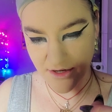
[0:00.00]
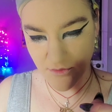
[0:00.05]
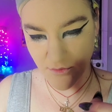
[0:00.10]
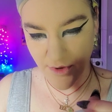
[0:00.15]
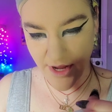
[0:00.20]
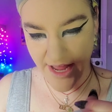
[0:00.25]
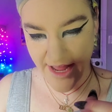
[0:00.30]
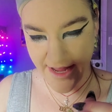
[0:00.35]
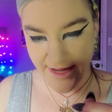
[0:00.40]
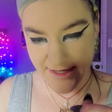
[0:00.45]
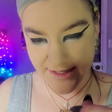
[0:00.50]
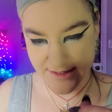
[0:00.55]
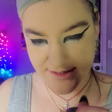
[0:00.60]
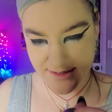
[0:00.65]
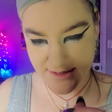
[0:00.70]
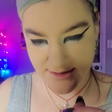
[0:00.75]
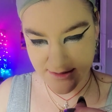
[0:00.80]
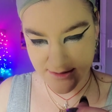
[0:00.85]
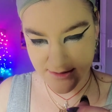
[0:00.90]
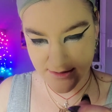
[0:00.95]
a
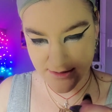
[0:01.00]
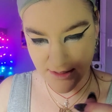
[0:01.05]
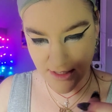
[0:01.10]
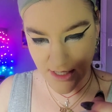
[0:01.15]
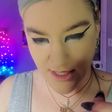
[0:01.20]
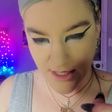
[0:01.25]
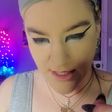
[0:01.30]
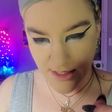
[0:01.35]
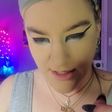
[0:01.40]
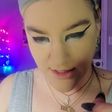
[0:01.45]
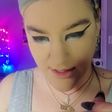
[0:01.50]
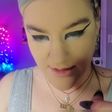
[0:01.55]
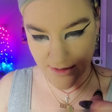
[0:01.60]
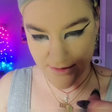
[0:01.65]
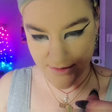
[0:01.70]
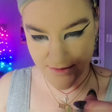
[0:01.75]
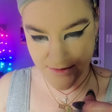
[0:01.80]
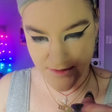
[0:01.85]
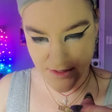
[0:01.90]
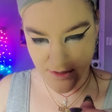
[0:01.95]
wax,
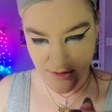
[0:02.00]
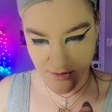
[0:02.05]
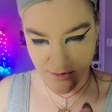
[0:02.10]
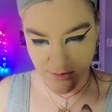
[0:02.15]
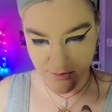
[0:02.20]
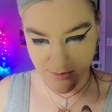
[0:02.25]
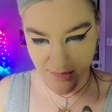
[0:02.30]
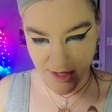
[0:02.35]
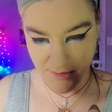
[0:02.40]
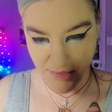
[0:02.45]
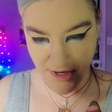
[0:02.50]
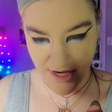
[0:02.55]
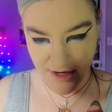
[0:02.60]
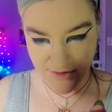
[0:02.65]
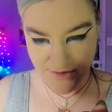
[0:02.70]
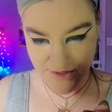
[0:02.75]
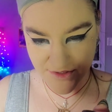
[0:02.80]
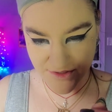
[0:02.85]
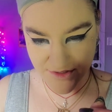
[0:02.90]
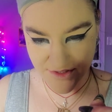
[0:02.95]
so my
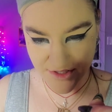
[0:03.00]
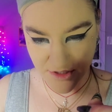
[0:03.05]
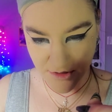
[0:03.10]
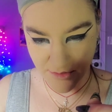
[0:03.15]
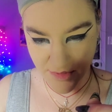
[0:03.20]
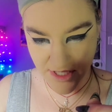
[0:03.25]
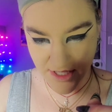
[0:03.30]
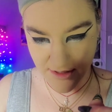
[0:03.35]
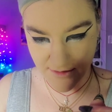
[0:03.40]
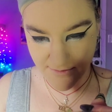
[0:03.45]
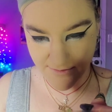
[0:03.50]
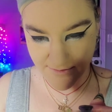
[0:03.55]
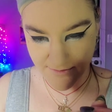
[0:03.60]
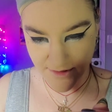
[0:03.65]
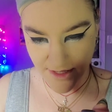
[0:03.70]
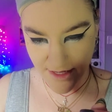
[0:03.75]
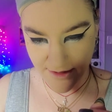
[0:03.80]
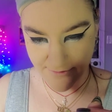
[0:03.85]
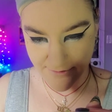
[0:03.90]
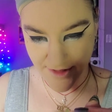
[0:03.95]
brows will still be
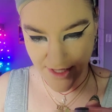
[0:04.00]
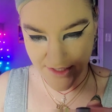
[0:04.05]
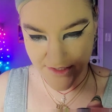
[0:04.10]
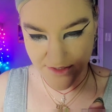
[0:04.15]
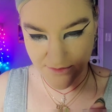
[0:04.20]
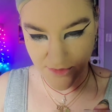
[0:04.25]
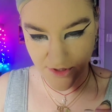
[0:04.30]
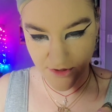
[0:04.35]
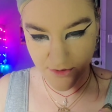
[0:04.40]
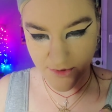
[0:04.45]
like flexible or